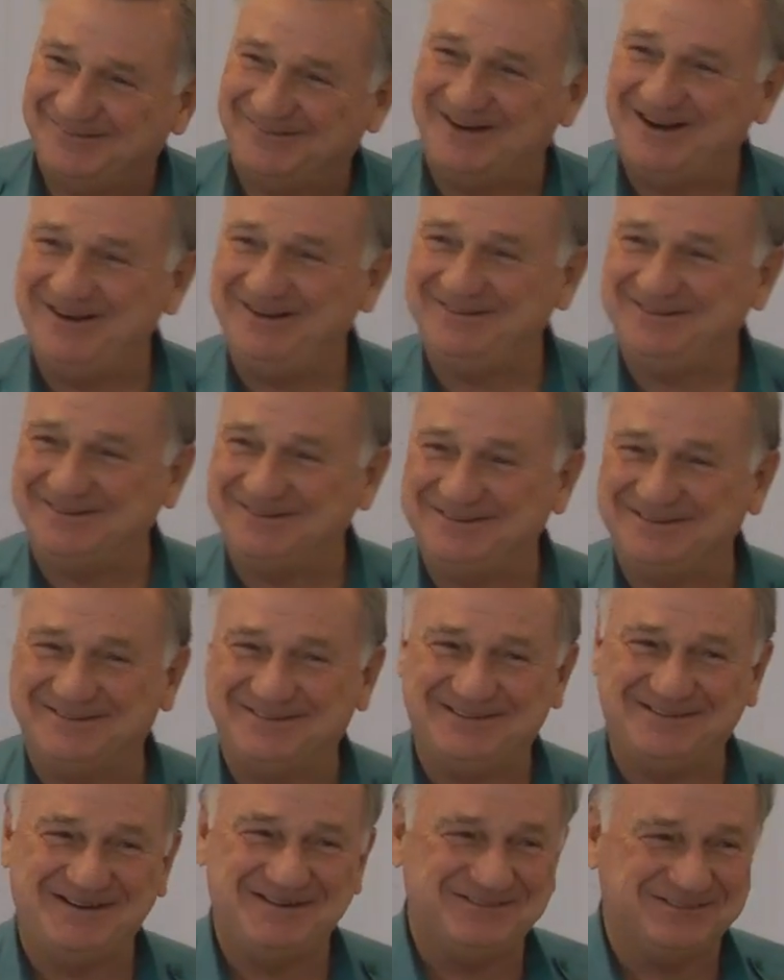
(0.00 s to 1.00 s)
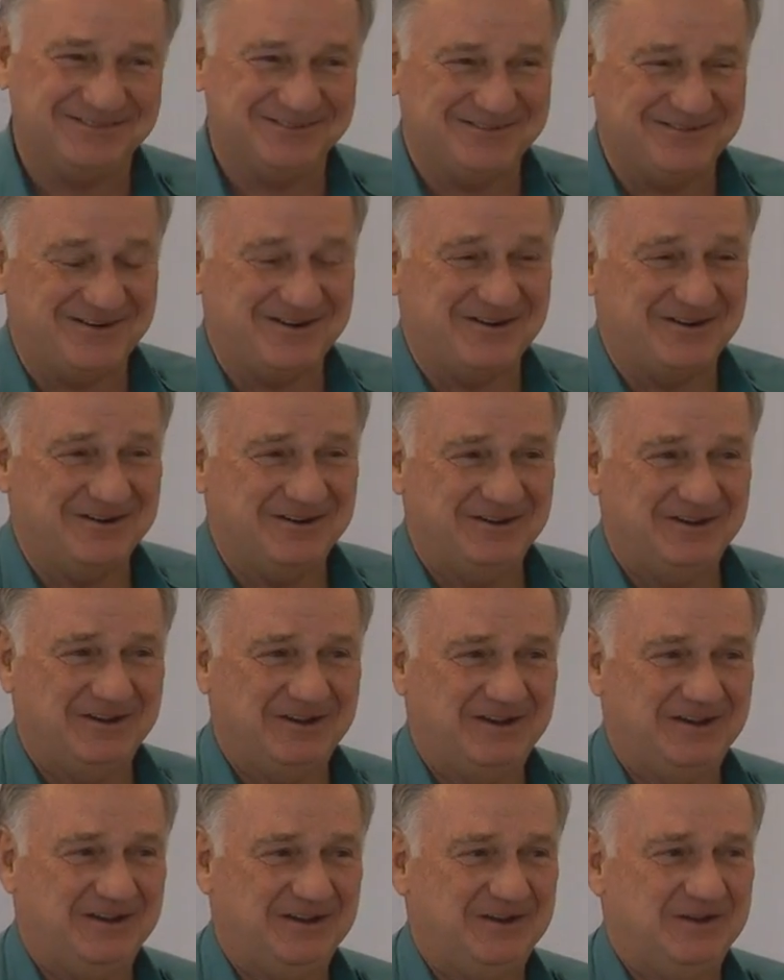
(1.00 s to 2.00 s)
ride in the concession car."
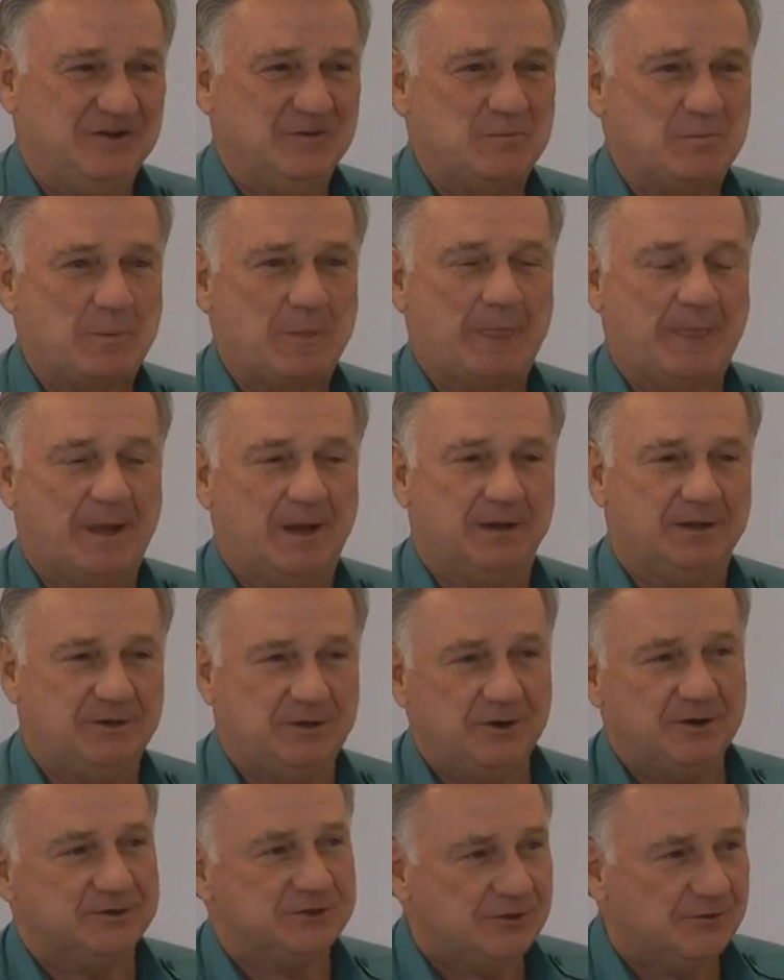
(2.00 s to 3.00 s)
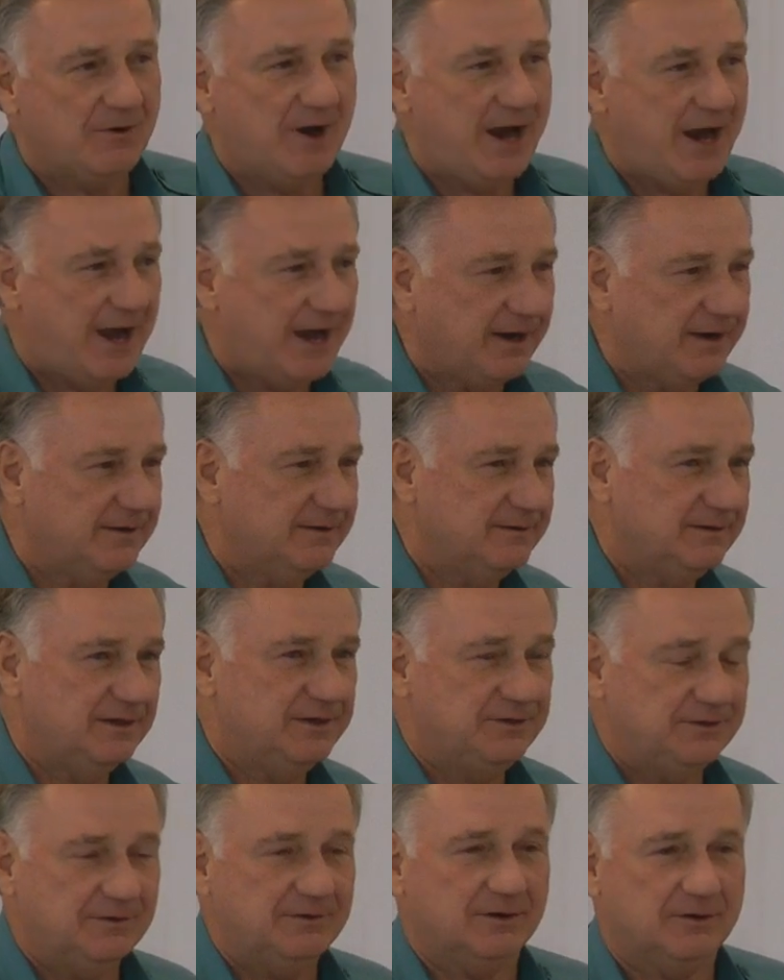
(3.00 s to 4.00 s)
Your track
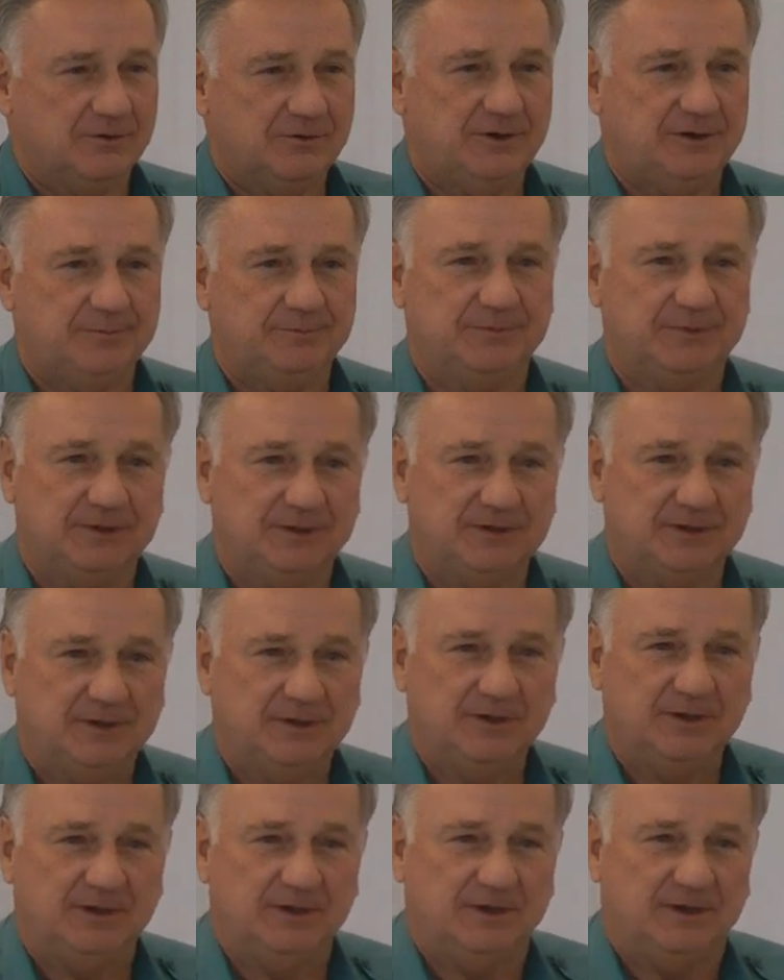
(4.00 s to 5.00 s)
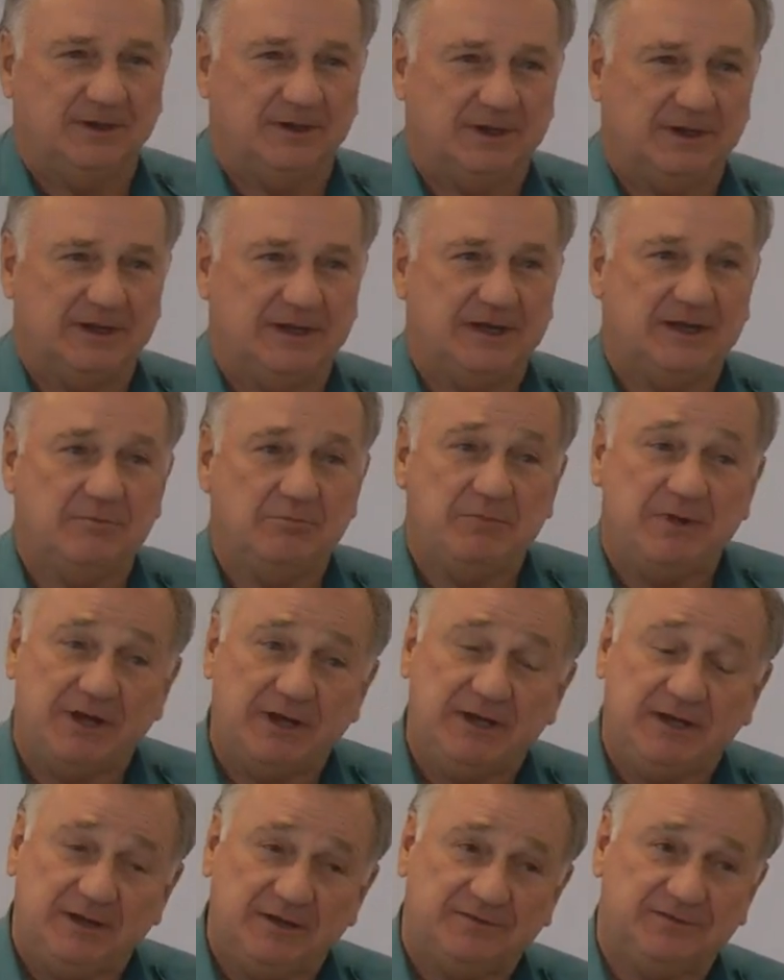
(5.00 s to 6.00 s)
and your equipment, in
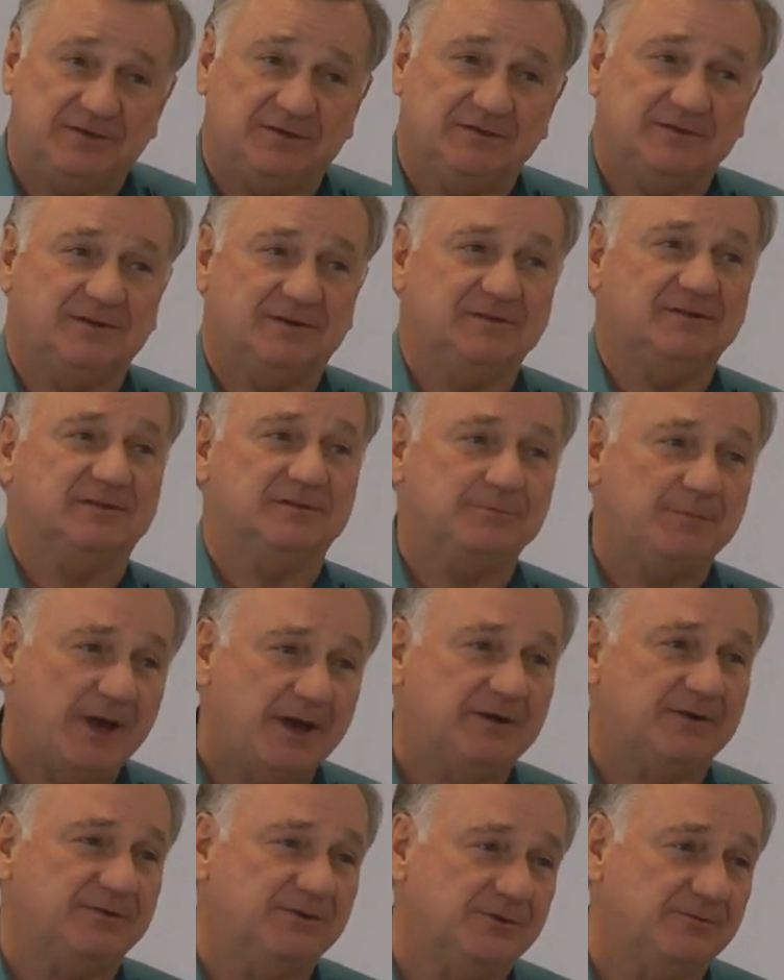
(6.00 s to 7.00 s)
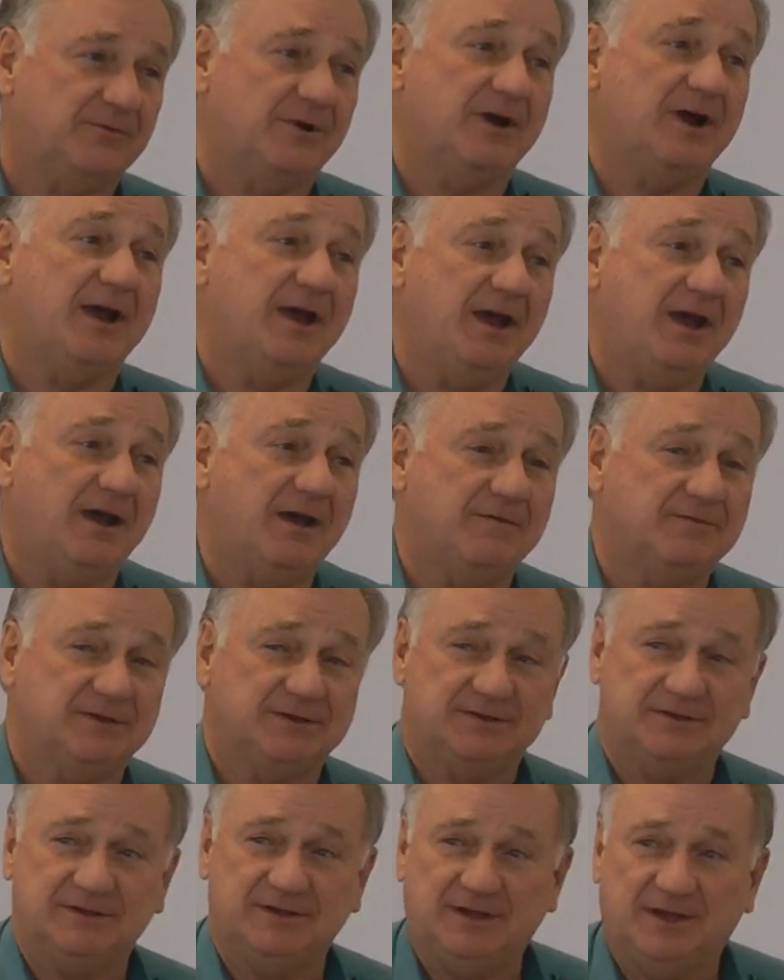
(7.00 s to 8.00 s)
many instances, is better than what I have
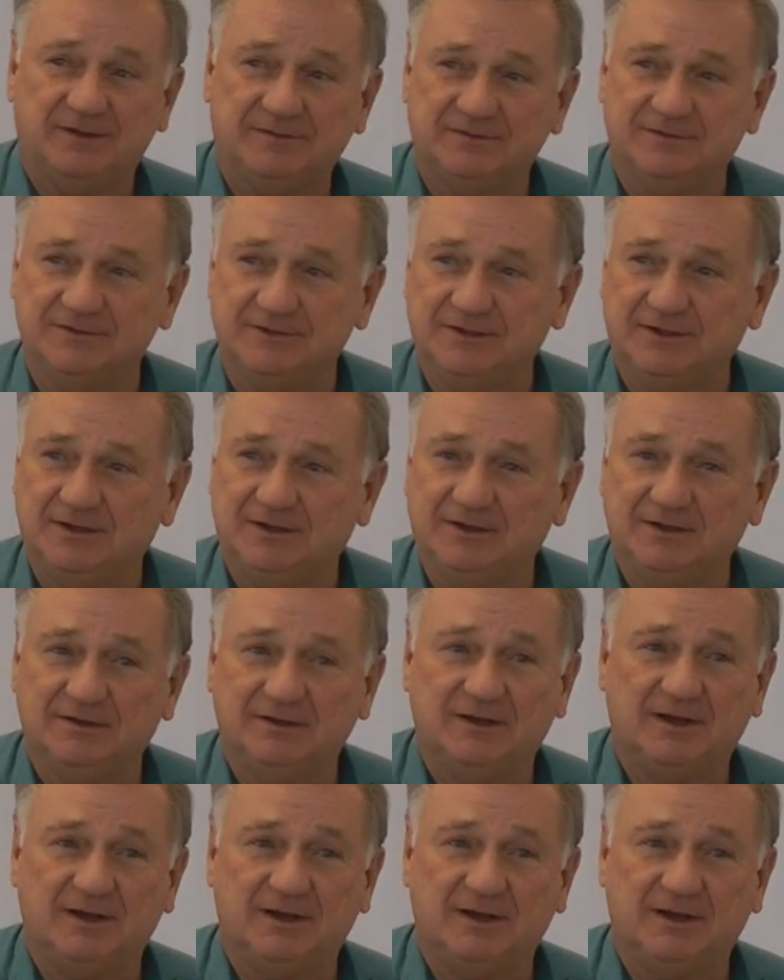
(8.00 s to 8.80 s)
at the DS&G.